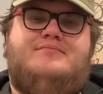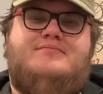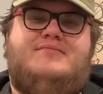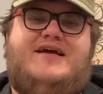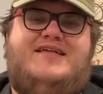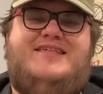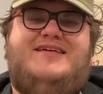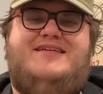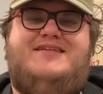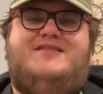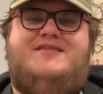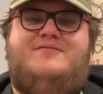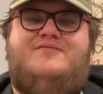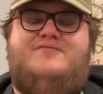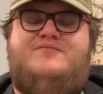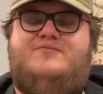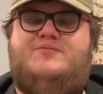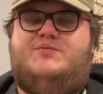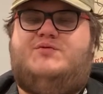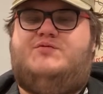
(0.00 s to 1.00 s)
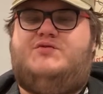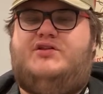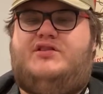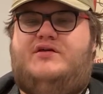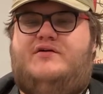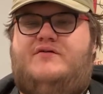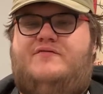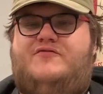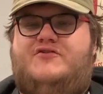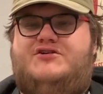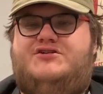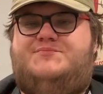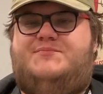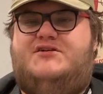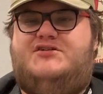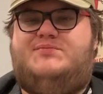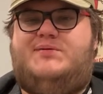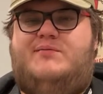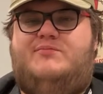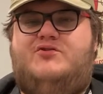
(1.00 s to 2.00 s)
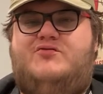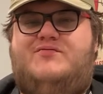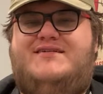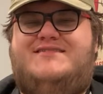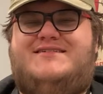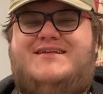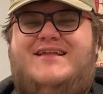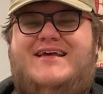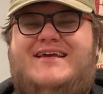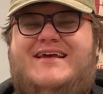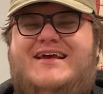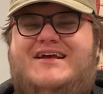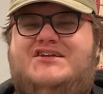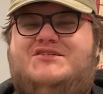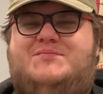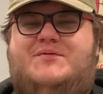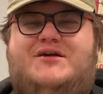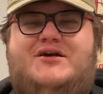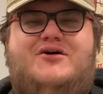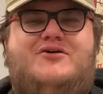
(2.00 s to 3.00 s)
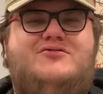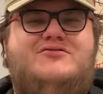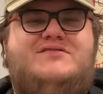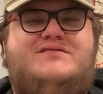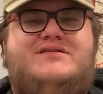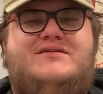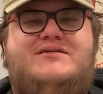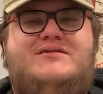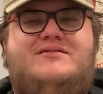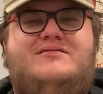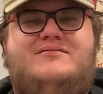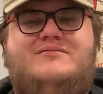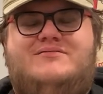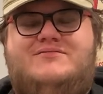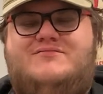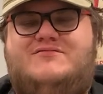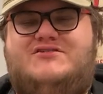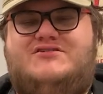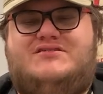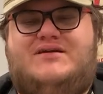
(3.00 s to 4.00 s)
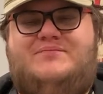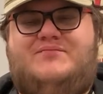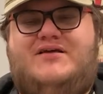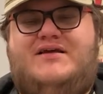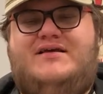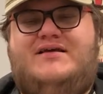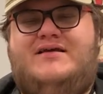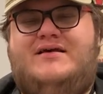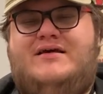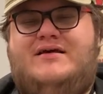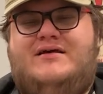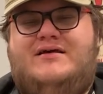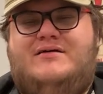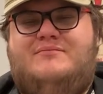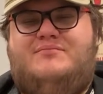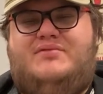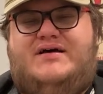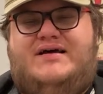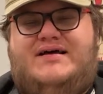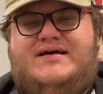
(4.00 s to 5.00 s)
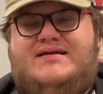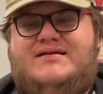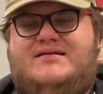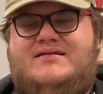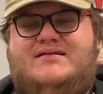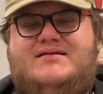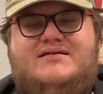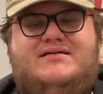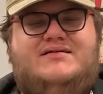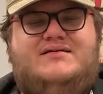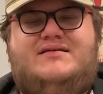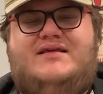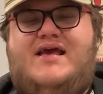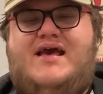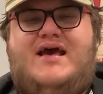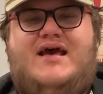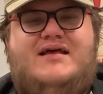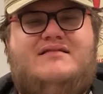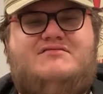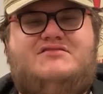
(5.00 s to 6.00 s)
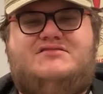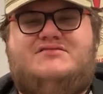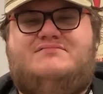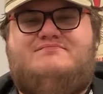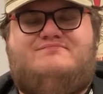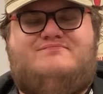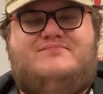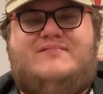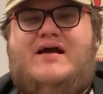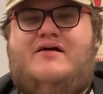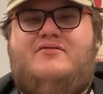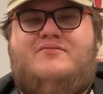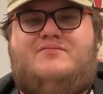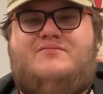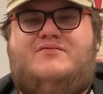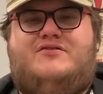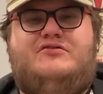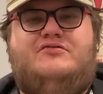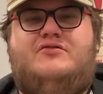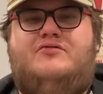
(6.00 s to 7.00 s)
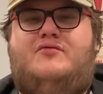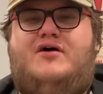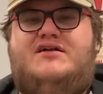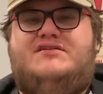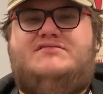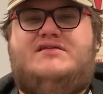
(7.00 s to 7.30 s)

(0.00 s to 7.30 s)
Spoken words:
I think the first SpongeBob movie is on like HBO still or something. But yeah, I would sooner watch